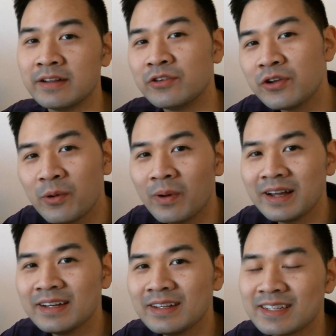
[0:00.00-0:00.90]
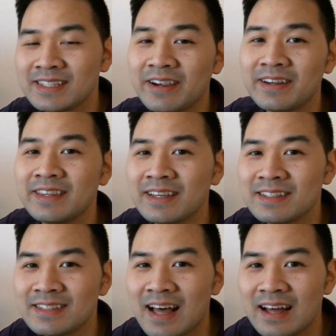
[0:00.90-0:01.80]
And you know what? The scary thing
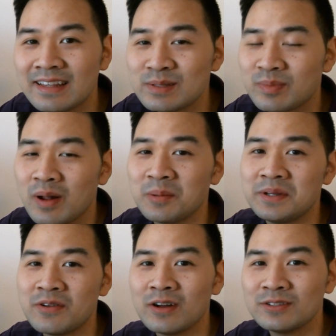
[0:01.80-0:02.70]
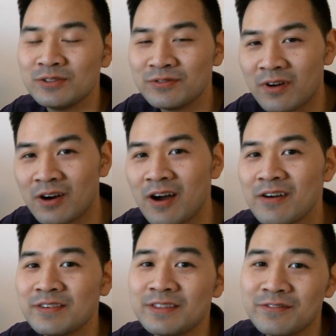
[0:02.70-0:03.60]
is that that's probably not too far
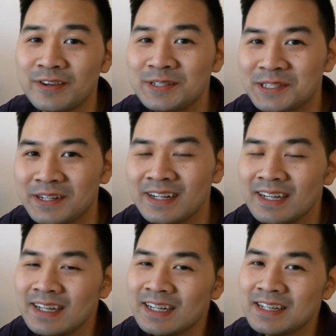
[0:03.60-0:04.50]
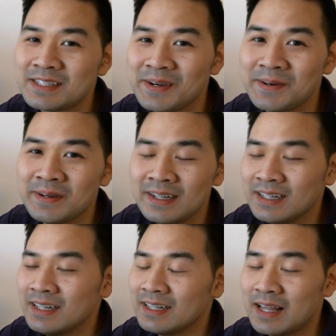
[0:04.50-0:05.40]
off in the future. So
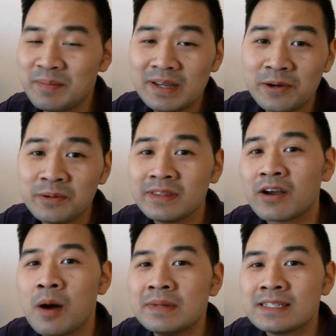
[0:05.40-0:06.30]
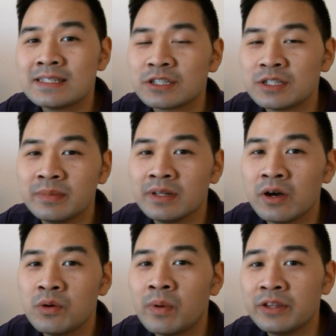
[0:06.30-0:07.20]
let me know in the comment section
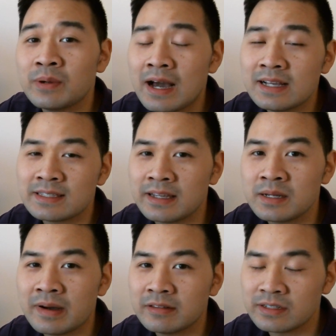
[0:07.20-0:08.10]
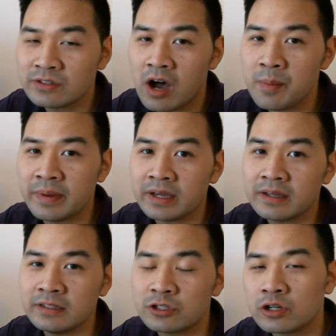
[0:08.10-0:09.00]
below what you guys think about this topic
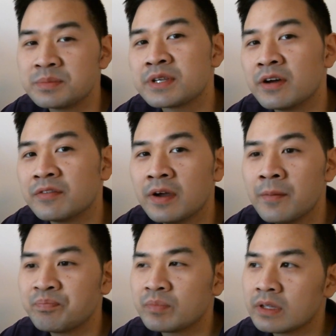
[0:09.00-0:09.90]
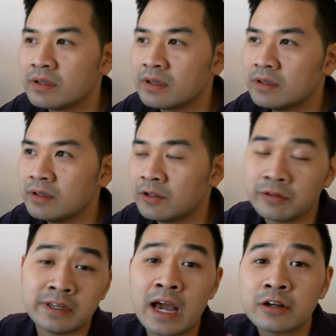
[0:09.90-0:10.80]
in terms of, you know,
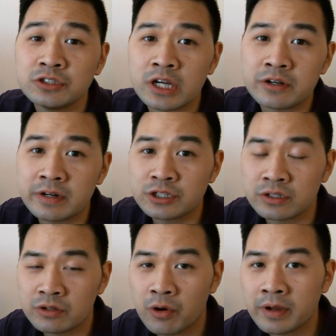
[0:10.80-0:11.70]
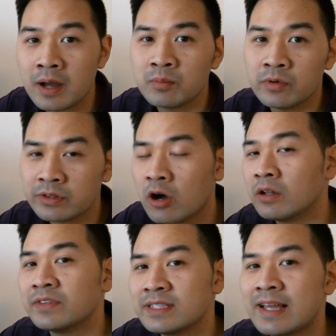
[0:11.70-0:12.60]
the younger generation growing up with all
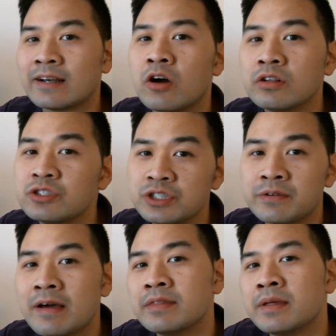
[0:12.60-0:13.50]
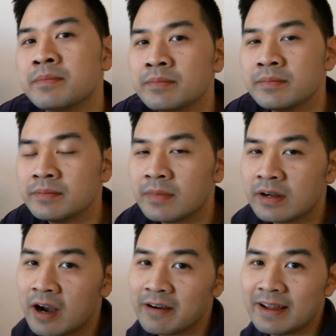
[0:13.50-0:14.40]
of this technology around them.
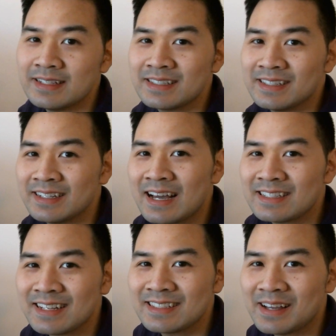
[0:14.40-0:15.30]
All right, see you guys next